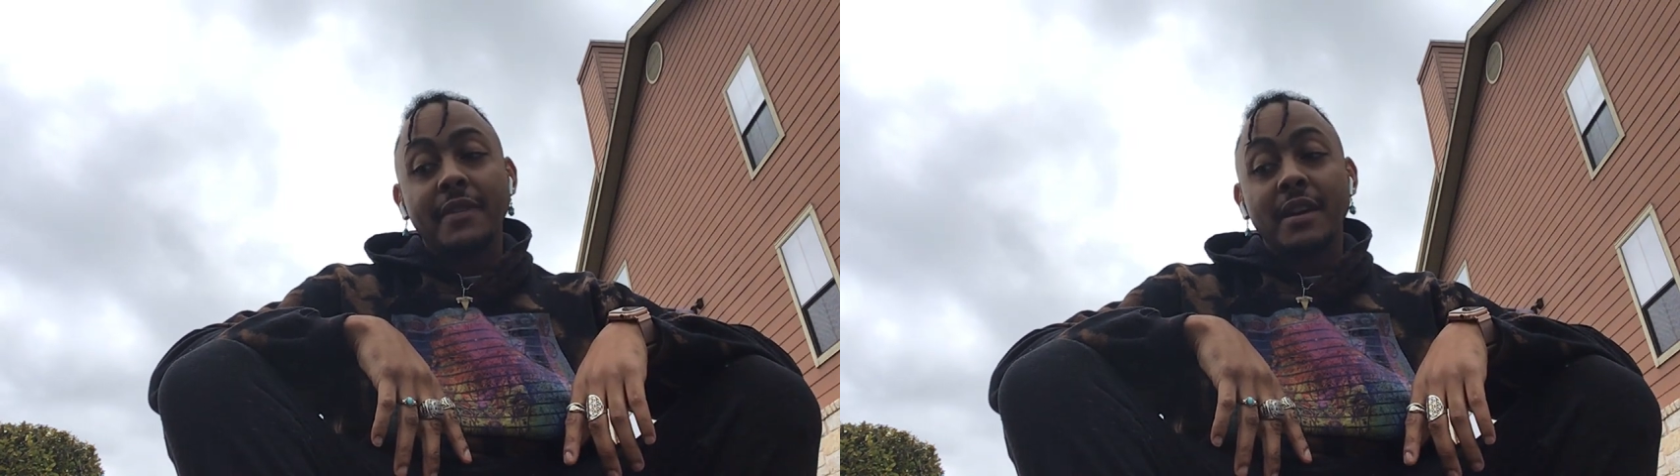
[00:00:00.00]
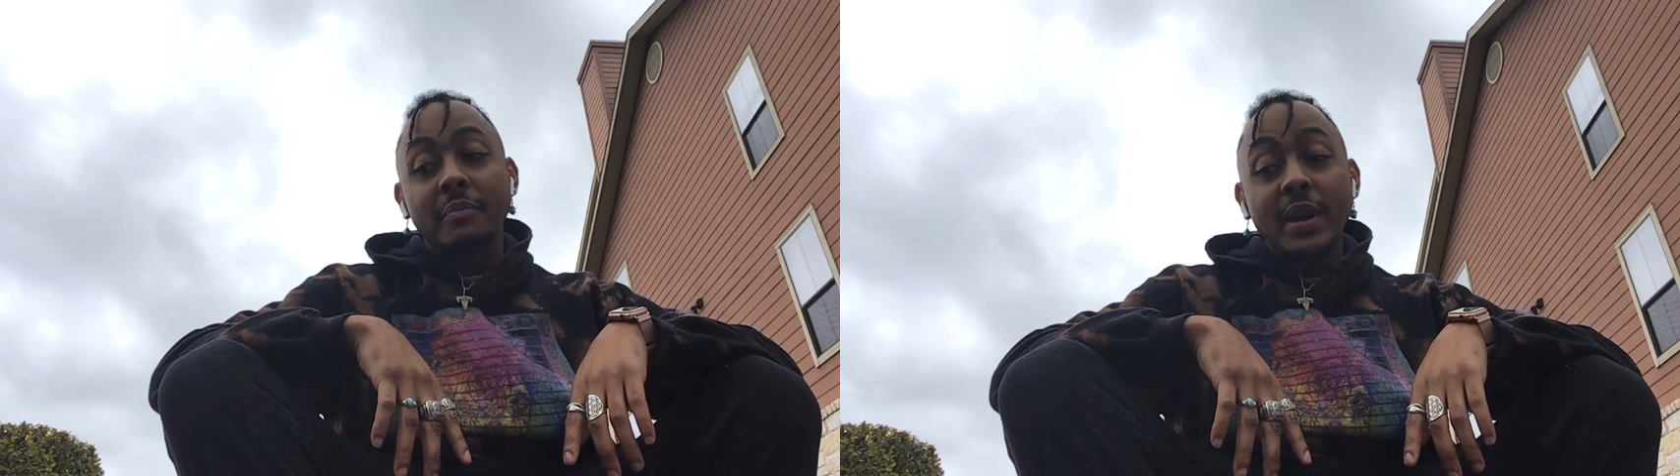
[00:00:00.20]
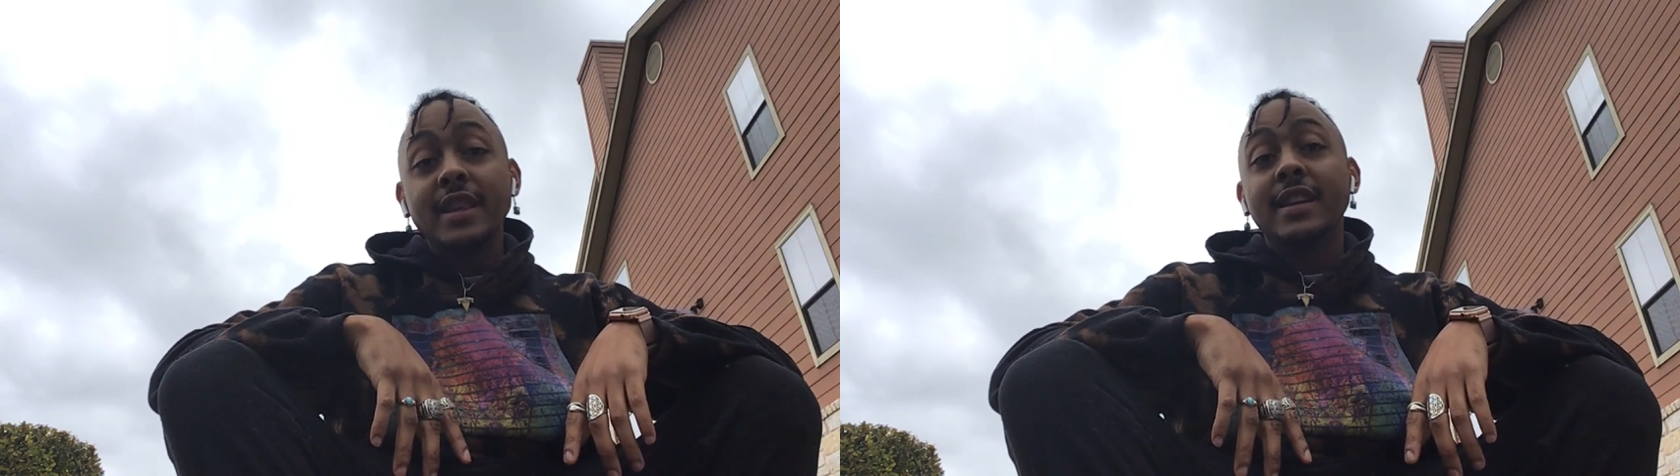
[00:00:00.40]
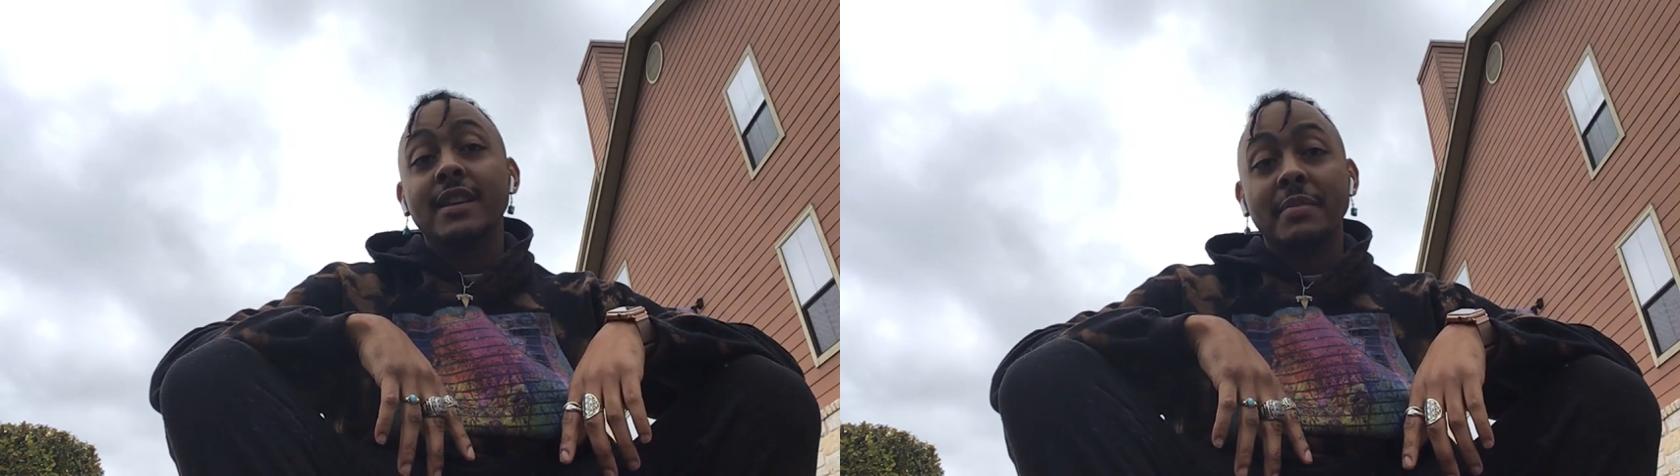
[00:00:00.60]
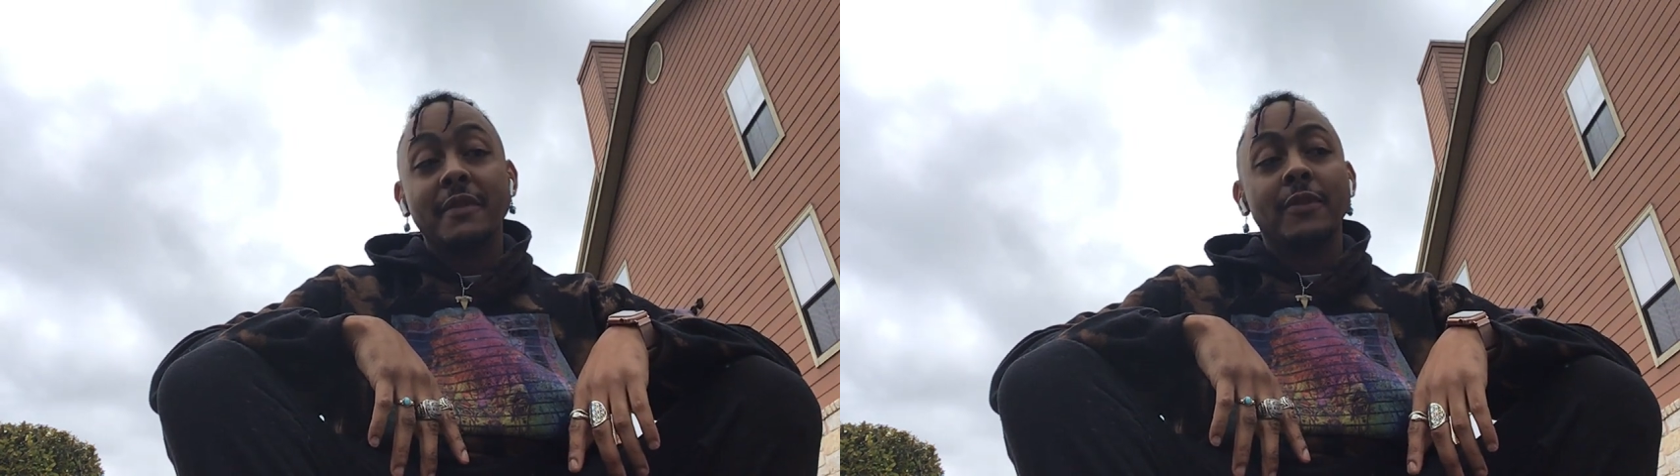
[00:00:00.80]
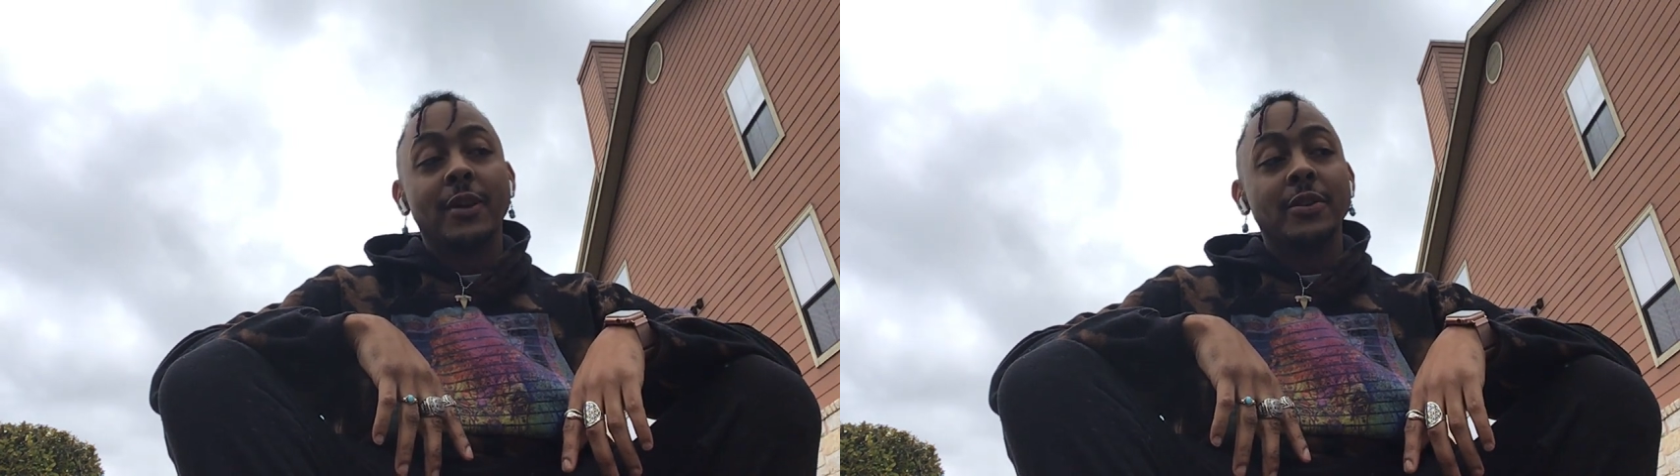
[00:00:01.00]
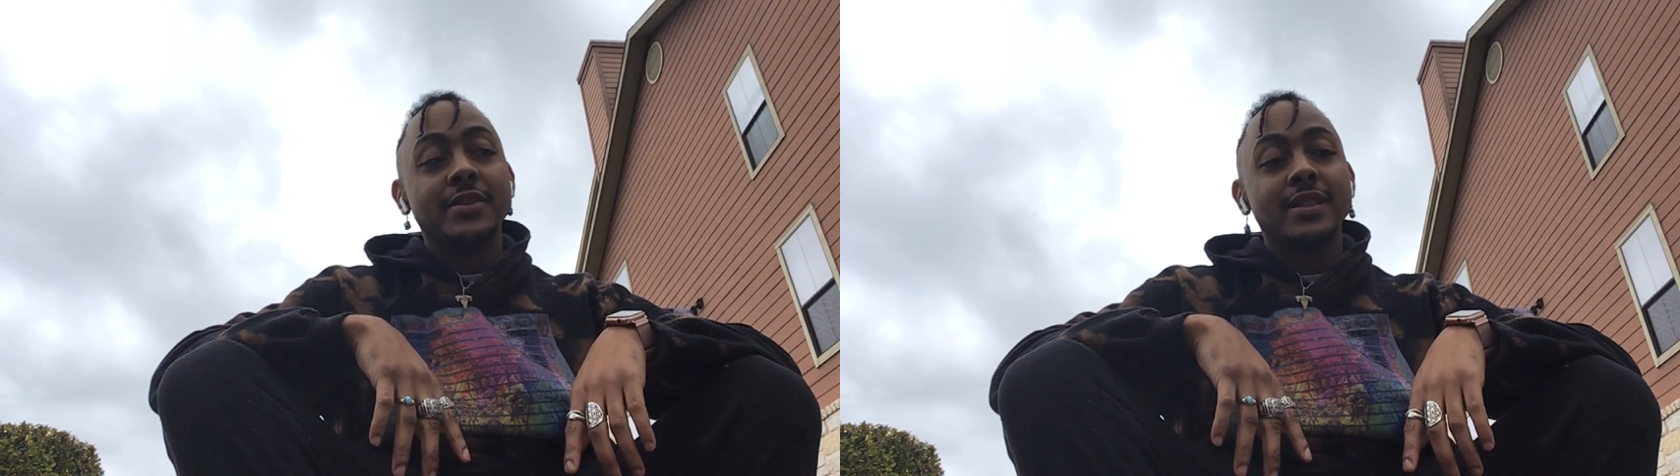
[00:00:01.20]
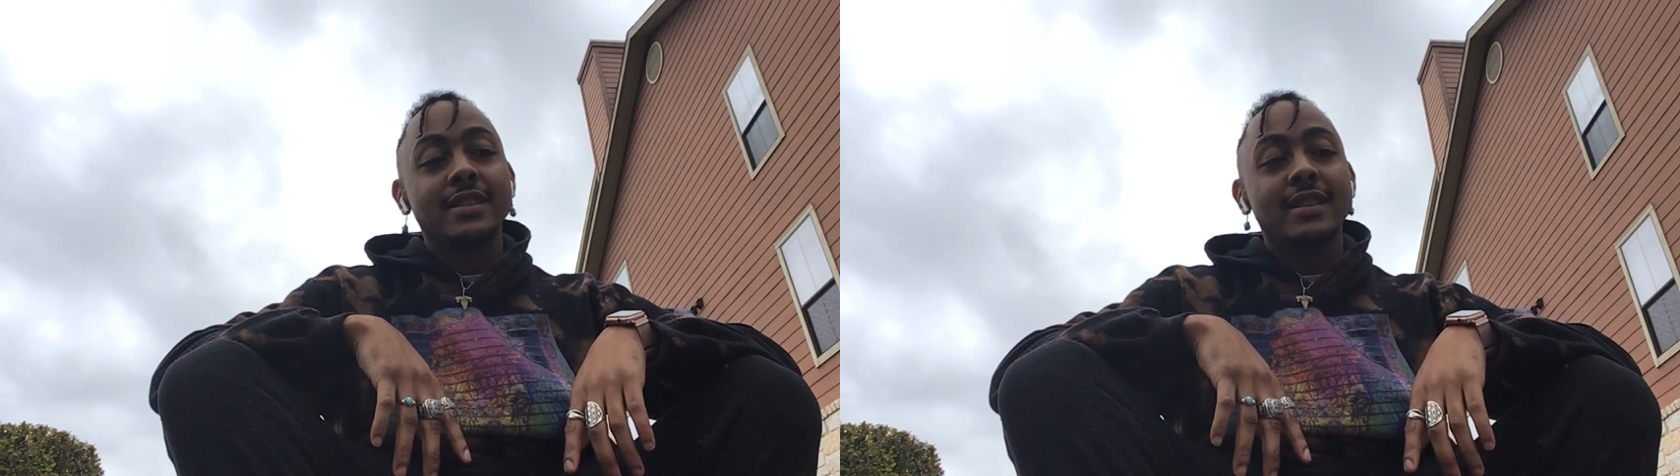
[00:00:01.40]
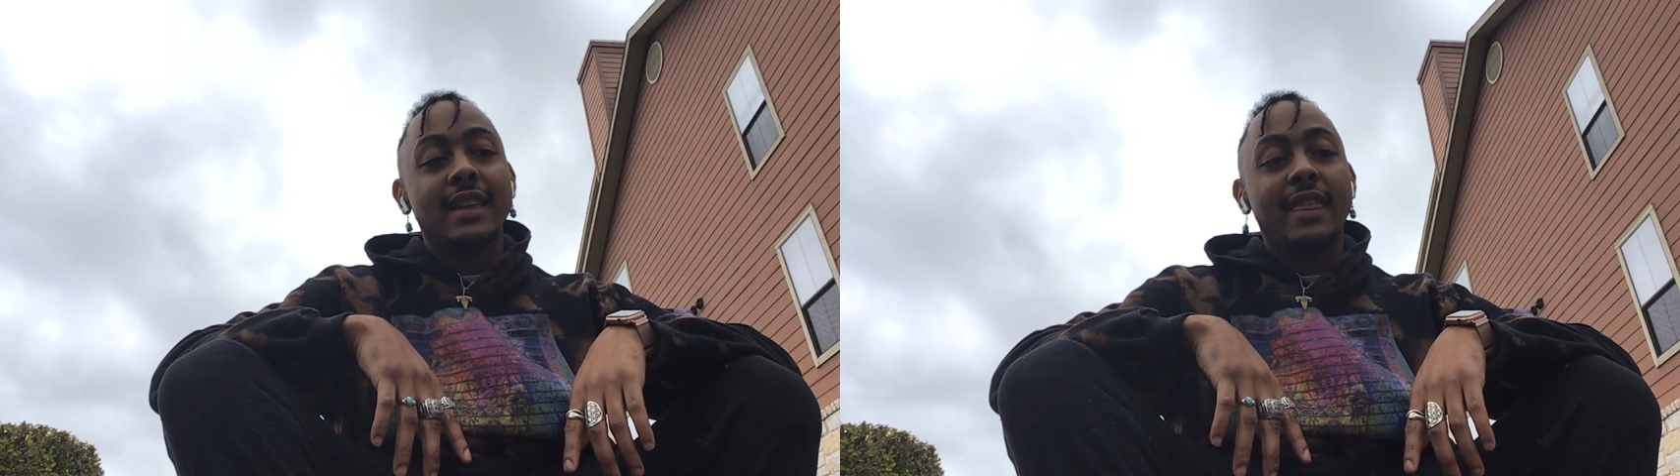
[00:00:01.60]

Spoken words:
the ability to be ferocious,